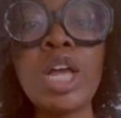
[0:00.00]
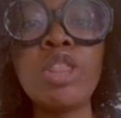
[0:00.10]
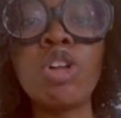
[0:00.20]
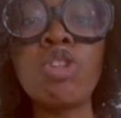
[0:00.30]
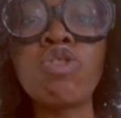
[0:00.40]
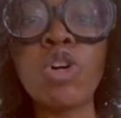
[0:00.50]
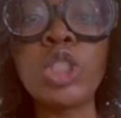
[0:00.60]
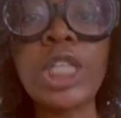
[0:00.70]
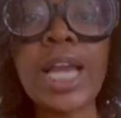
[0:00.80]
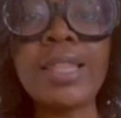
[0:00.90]
The
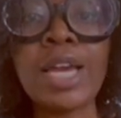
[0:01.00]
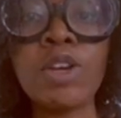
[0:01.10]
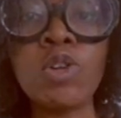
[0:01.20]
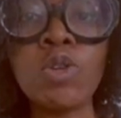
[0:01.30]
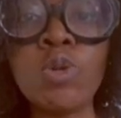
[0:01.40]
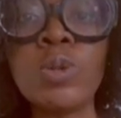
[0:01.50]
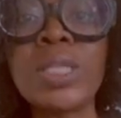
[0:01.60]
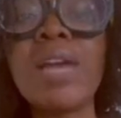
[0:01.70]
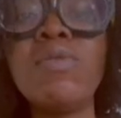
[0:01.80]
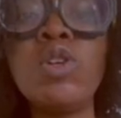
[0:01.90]
crochet that you use.
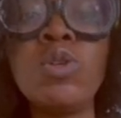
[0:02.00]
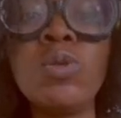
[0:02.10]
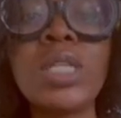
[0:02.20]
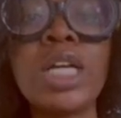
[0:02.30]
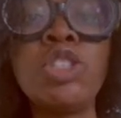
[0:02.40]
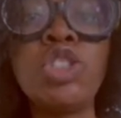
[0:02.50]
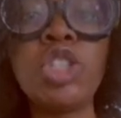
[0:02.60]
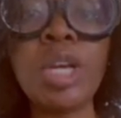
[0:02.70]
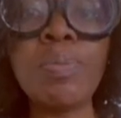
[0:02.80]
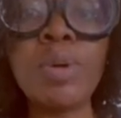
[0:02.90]
If you use a
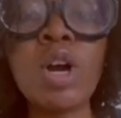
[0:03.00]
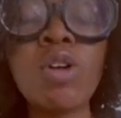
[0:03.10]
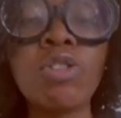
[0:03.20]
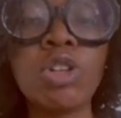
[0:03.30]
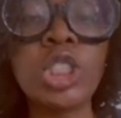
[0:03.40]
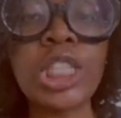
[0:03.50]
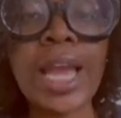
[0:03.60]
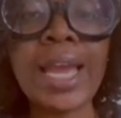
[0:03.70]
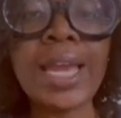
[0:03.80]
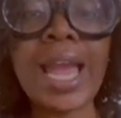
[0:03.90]
cheap crochet,